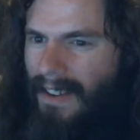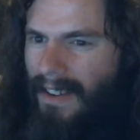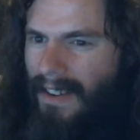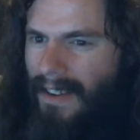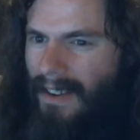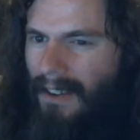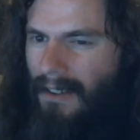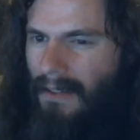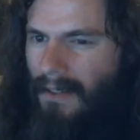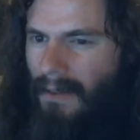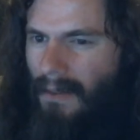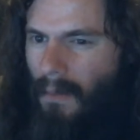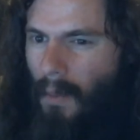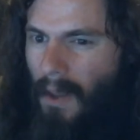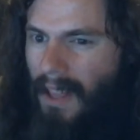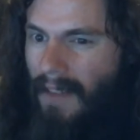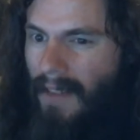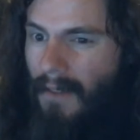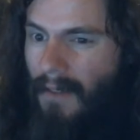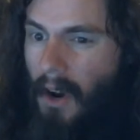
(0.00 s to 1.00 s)
or,
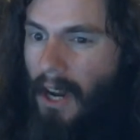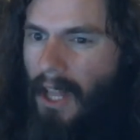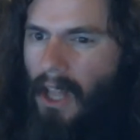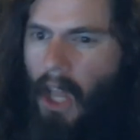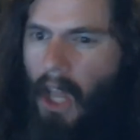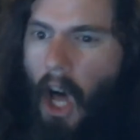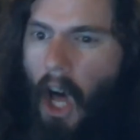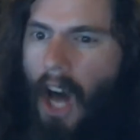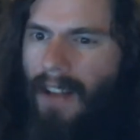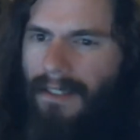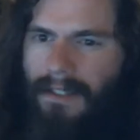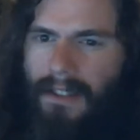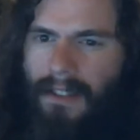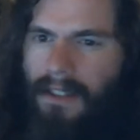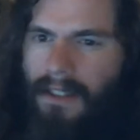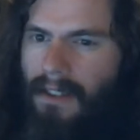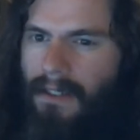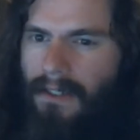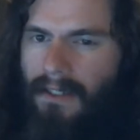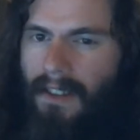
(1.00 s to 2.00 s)
well, they've already lost
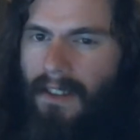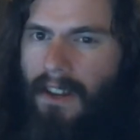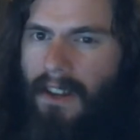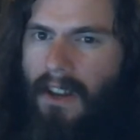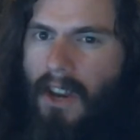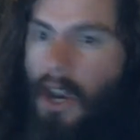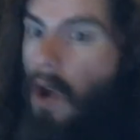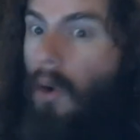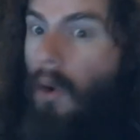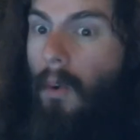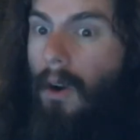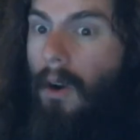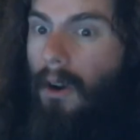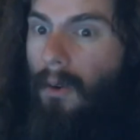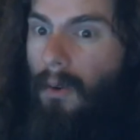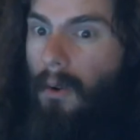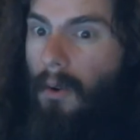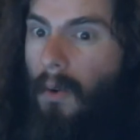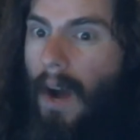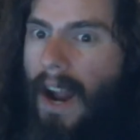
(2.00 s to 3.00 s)
and there's no
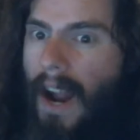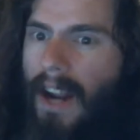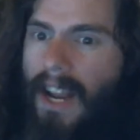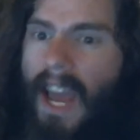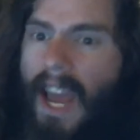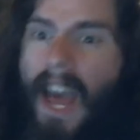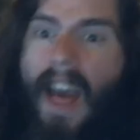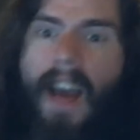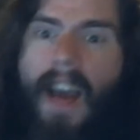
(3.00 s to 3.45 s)
work required,